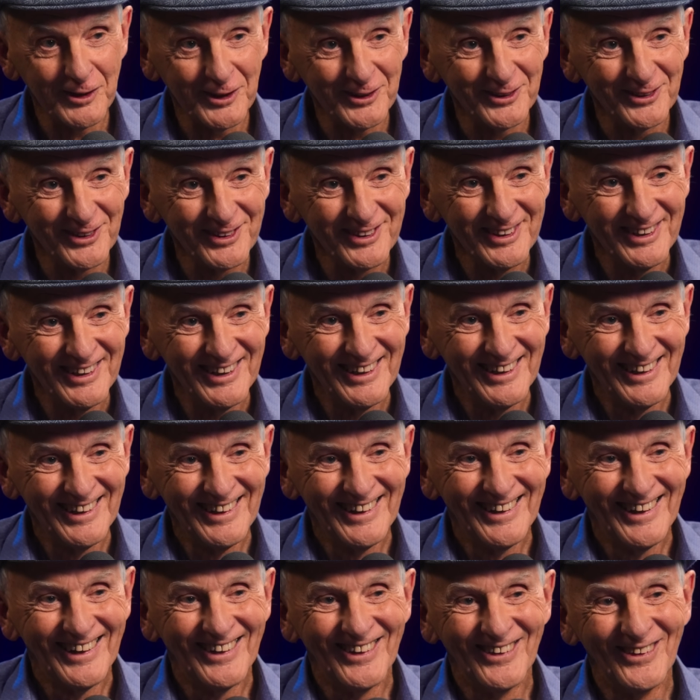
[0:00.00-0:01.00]
field,
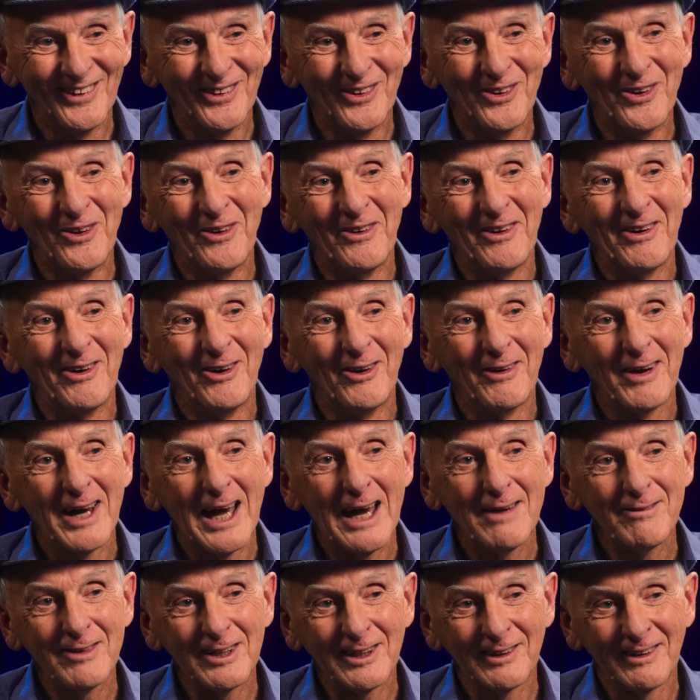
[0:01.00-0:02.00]
or
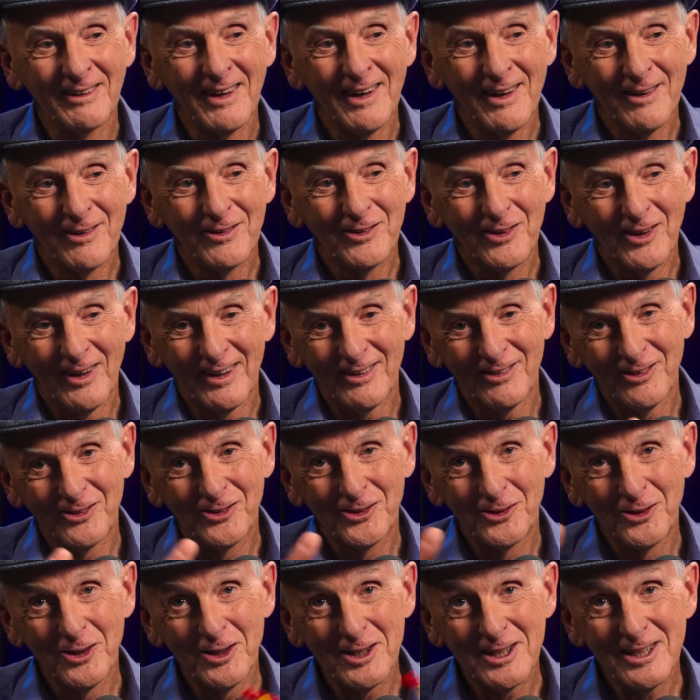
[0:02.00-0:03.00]
or having uh,
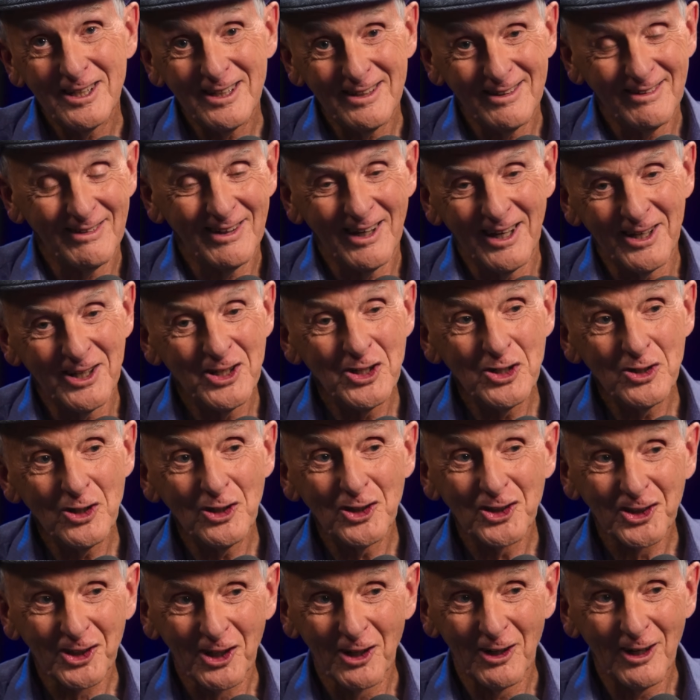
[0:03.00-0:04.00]
three
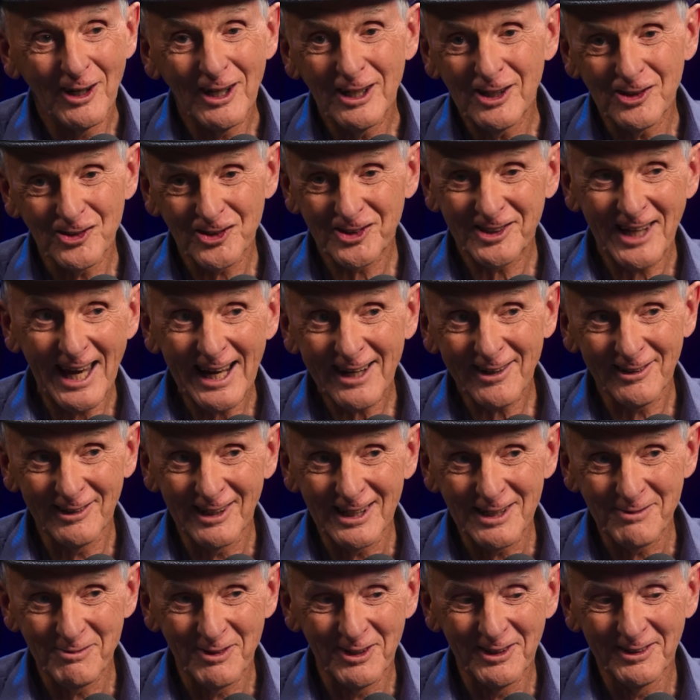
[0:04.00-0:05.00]
huge guys
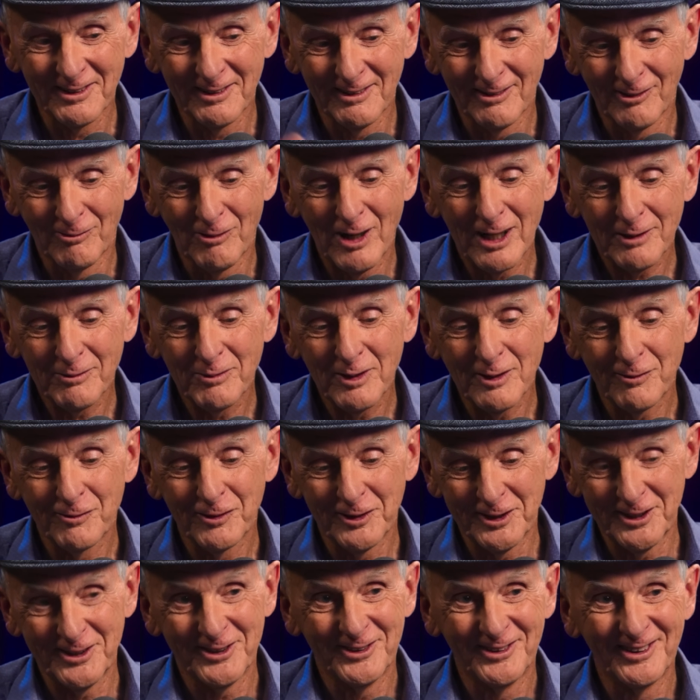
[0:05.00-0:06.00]
tackle him on the rugby
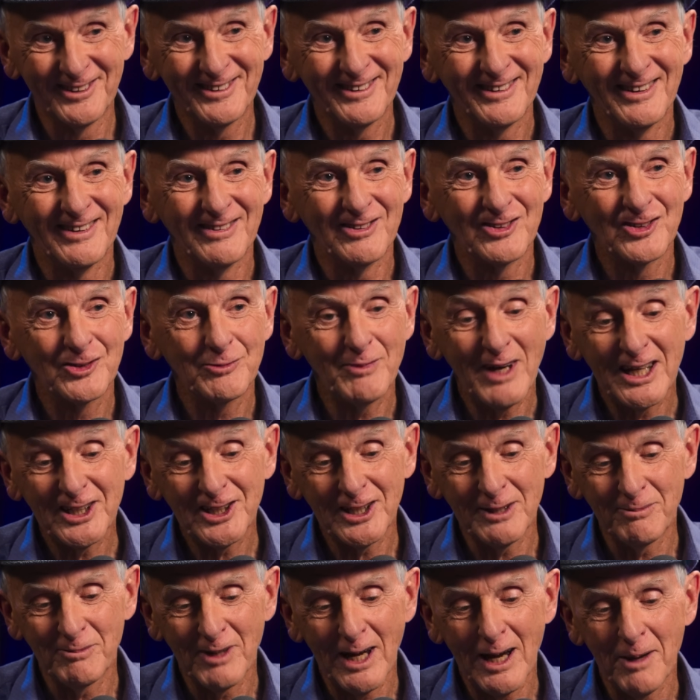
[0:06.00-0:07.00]
field and
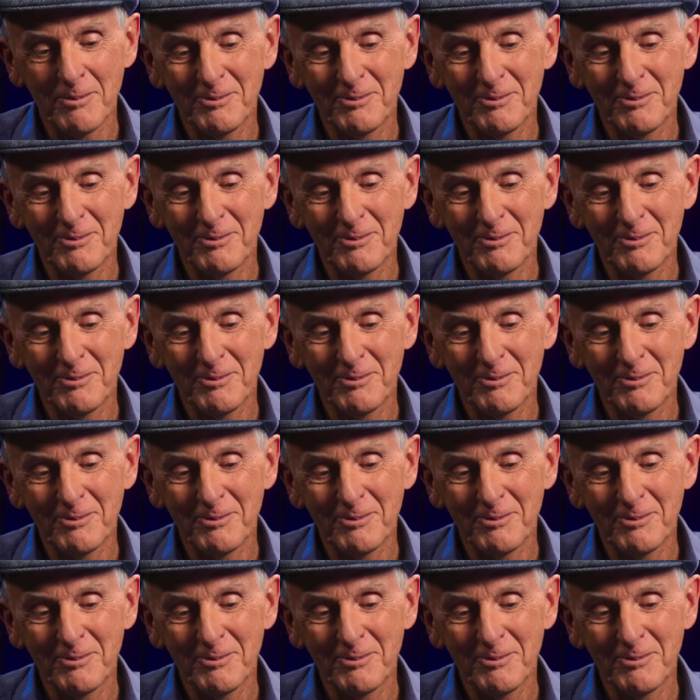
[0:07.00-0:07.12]
smash him